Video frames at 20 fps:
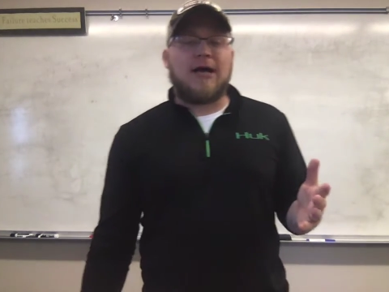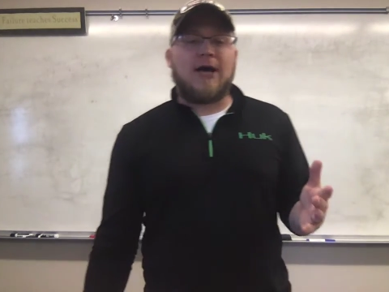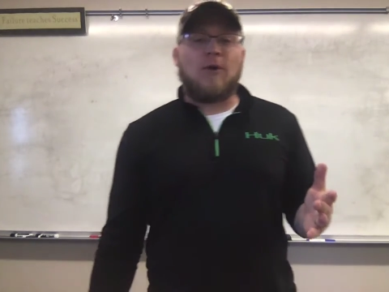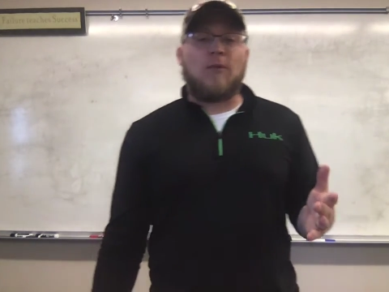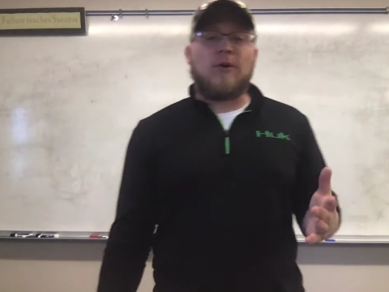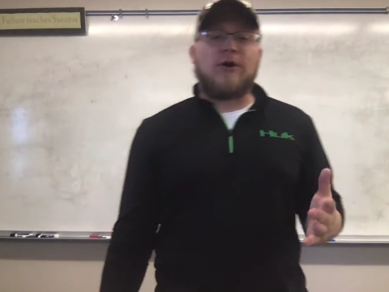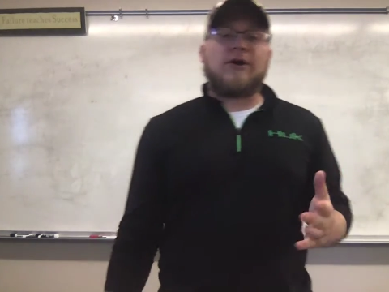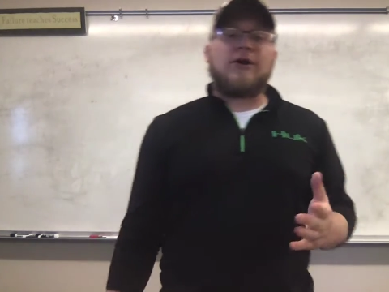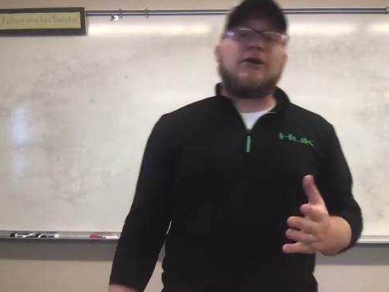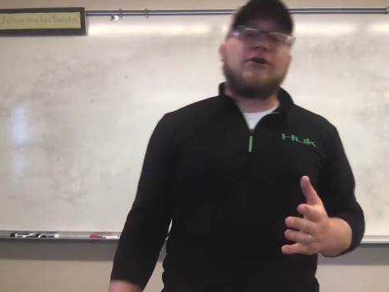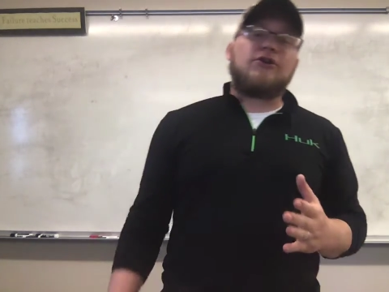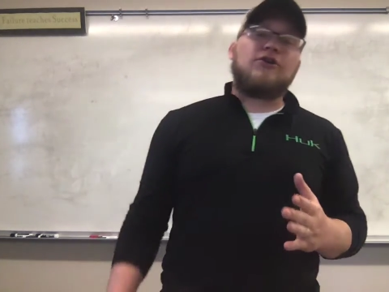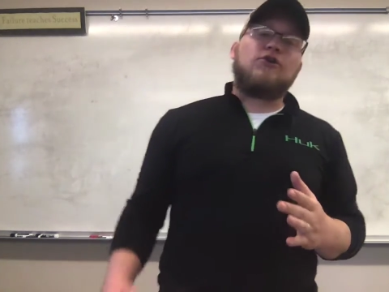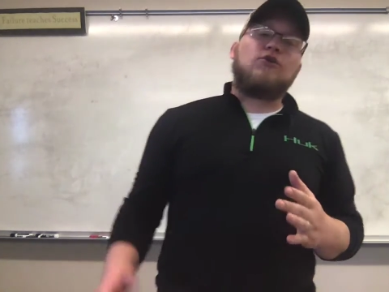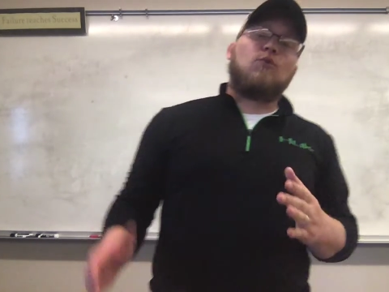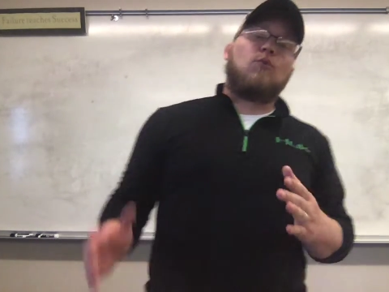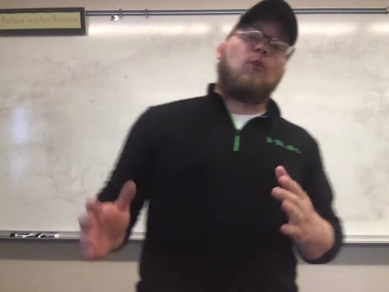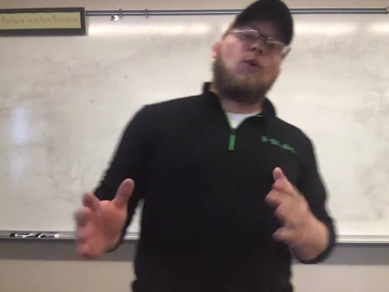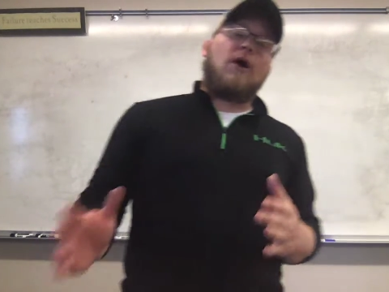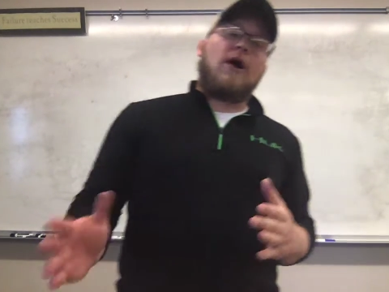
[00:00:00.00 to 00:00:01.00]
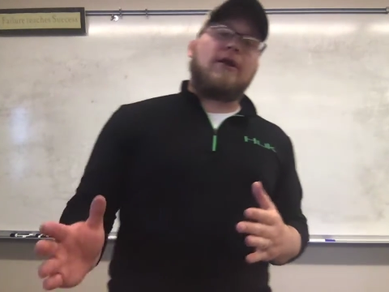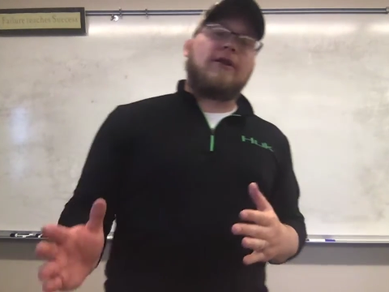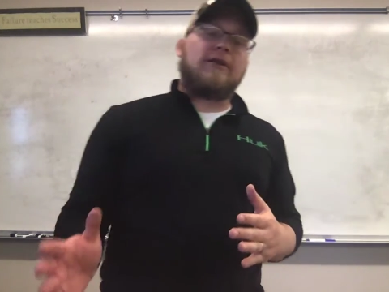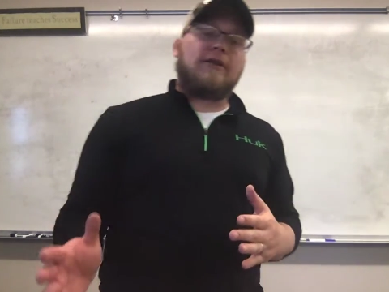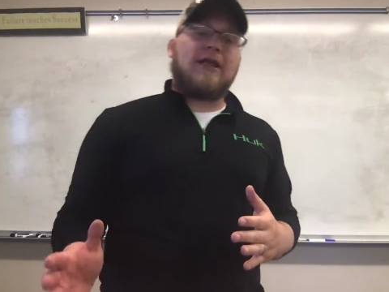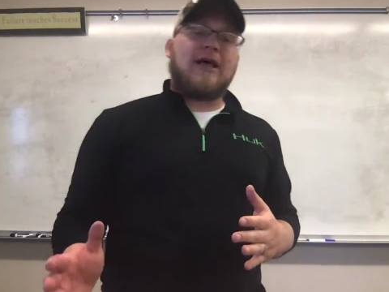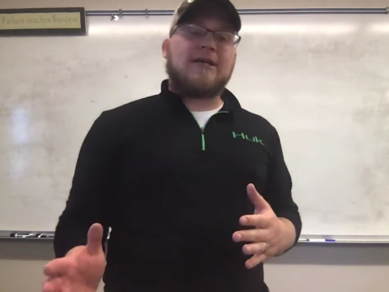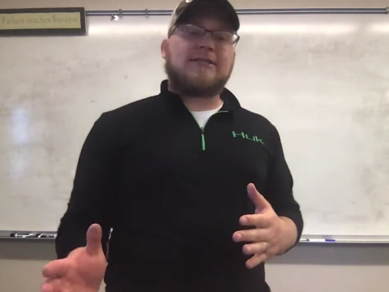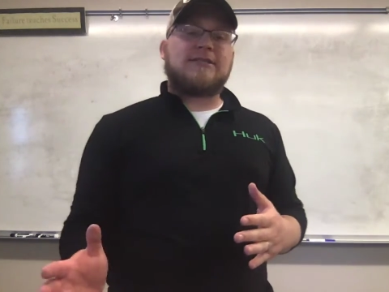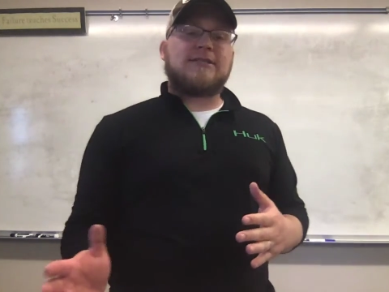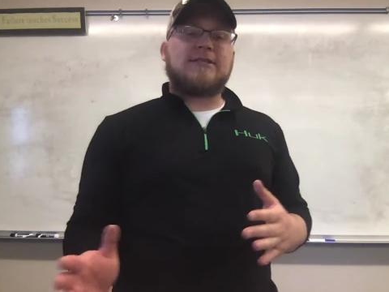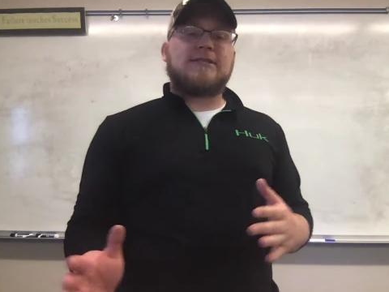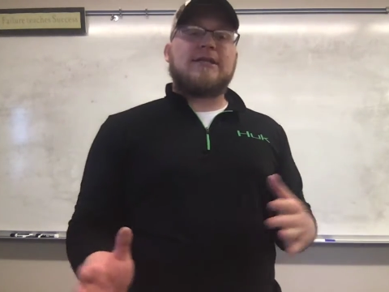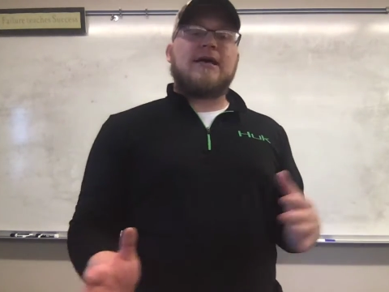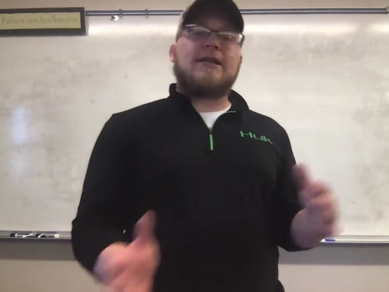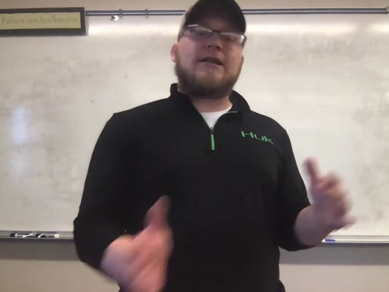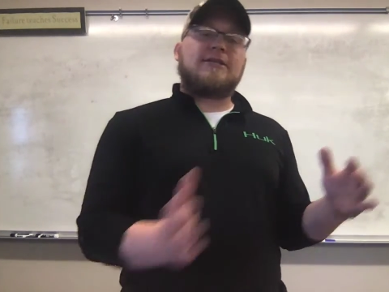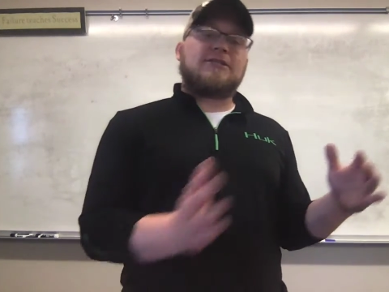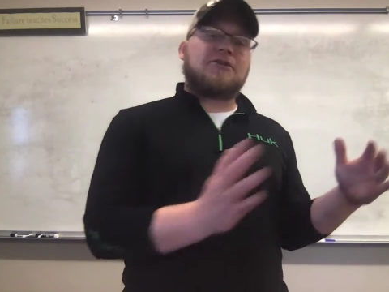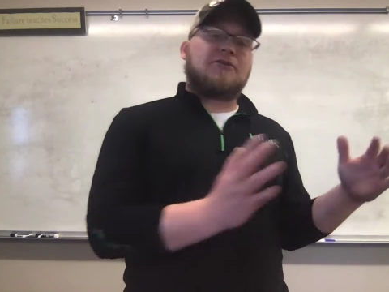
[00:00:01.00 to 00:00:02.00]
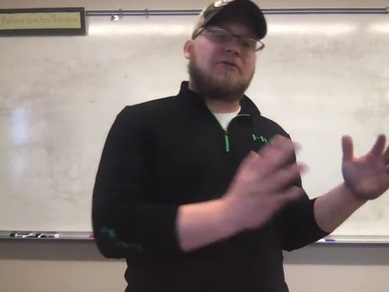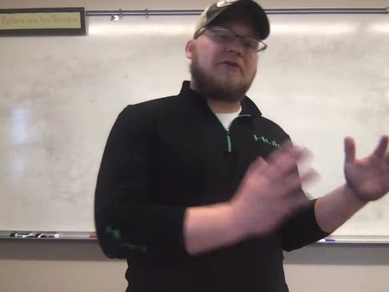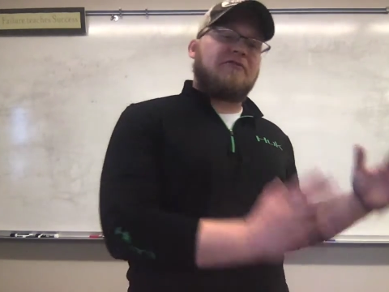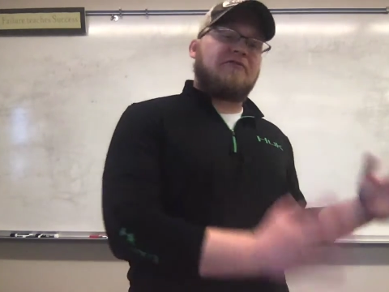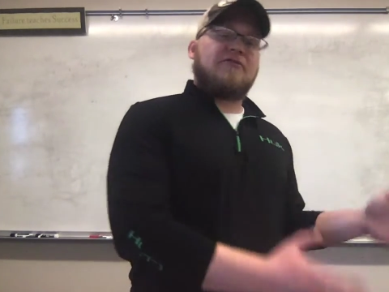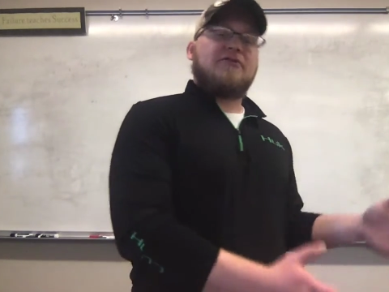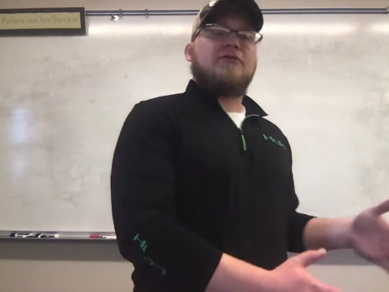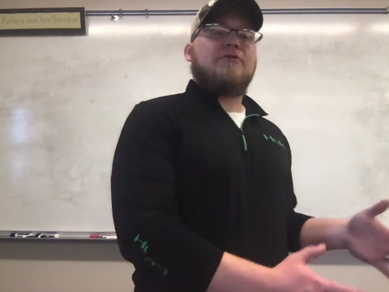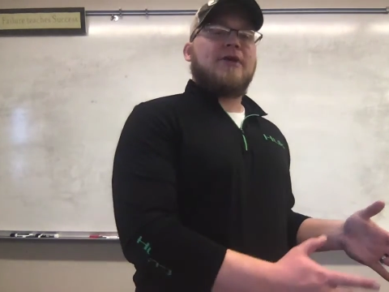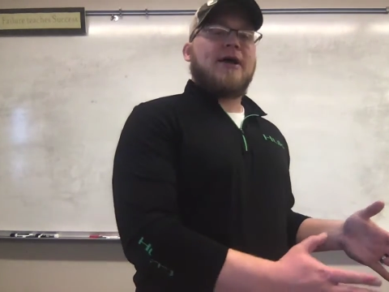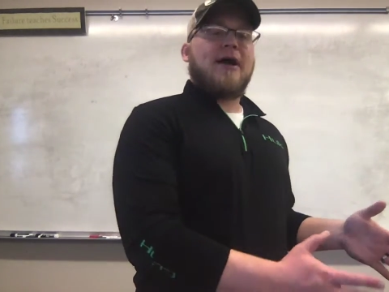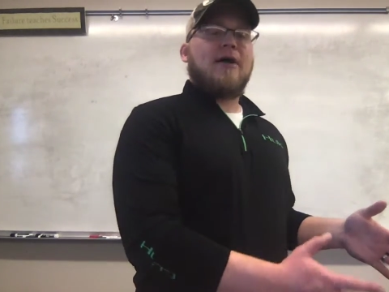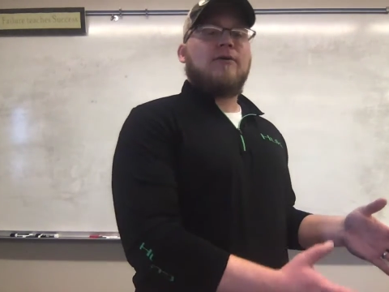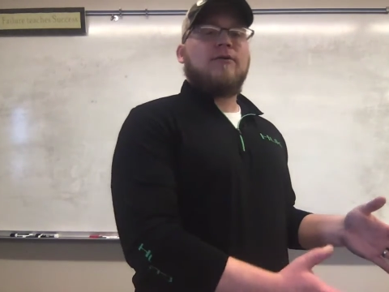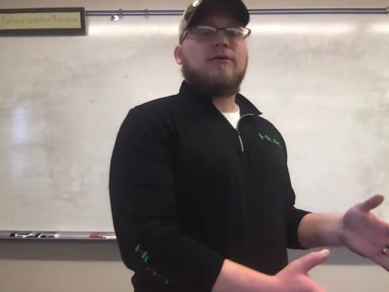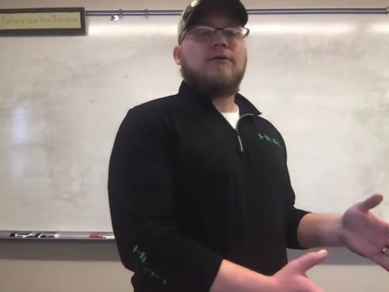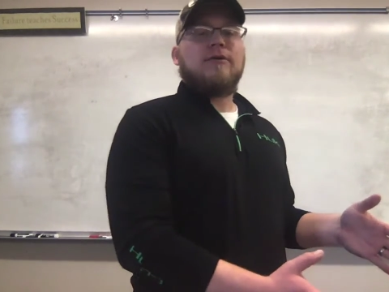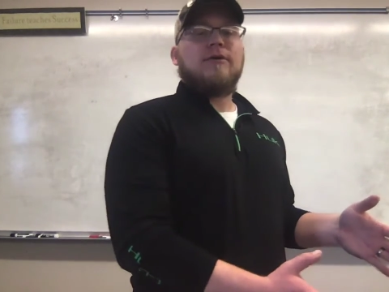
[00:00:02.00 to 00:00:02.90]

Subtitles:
We're gonna do one lesson that is a review now.